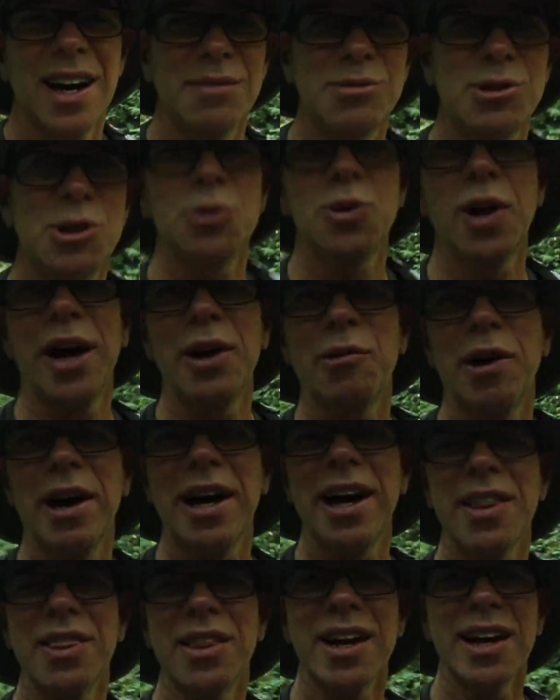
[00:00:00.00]
Too
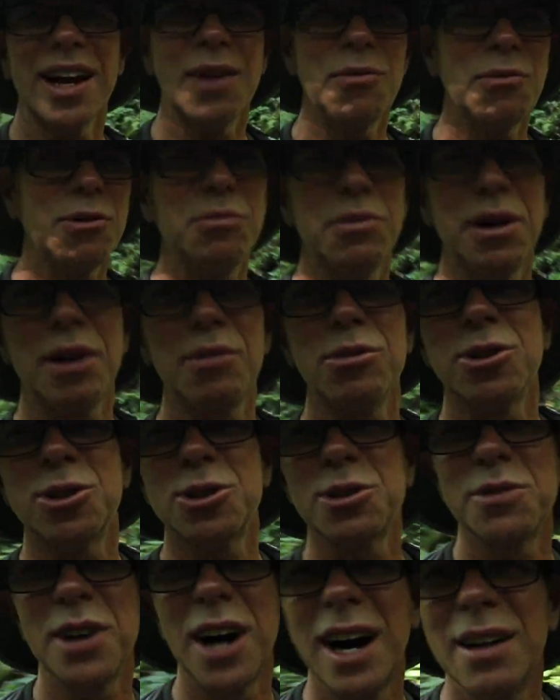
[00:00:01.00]
lightweight, I think. I wouldn't be able to
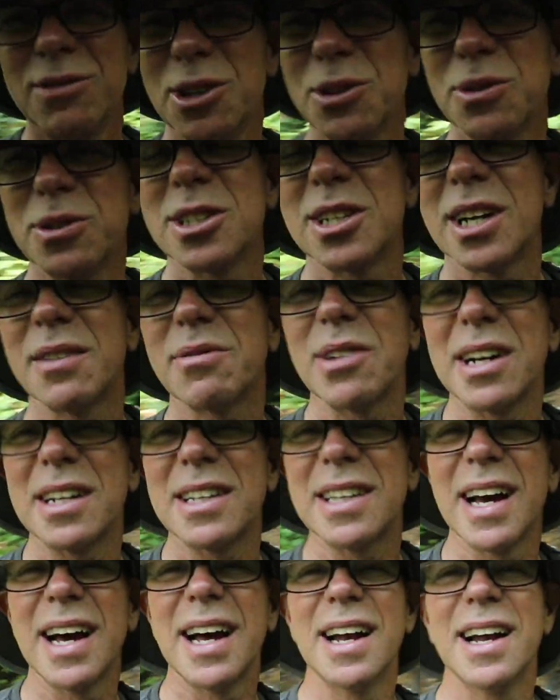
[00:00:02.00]
survive doing stuff like
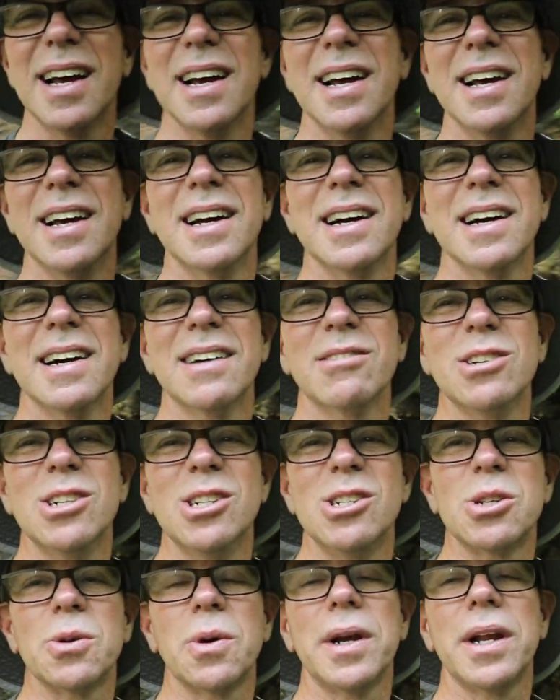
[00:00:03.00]
that. Would
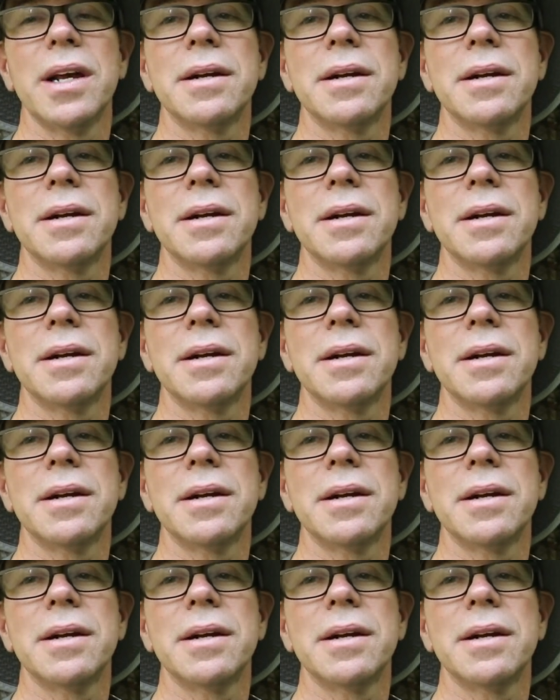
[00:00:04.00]
you, sweetie?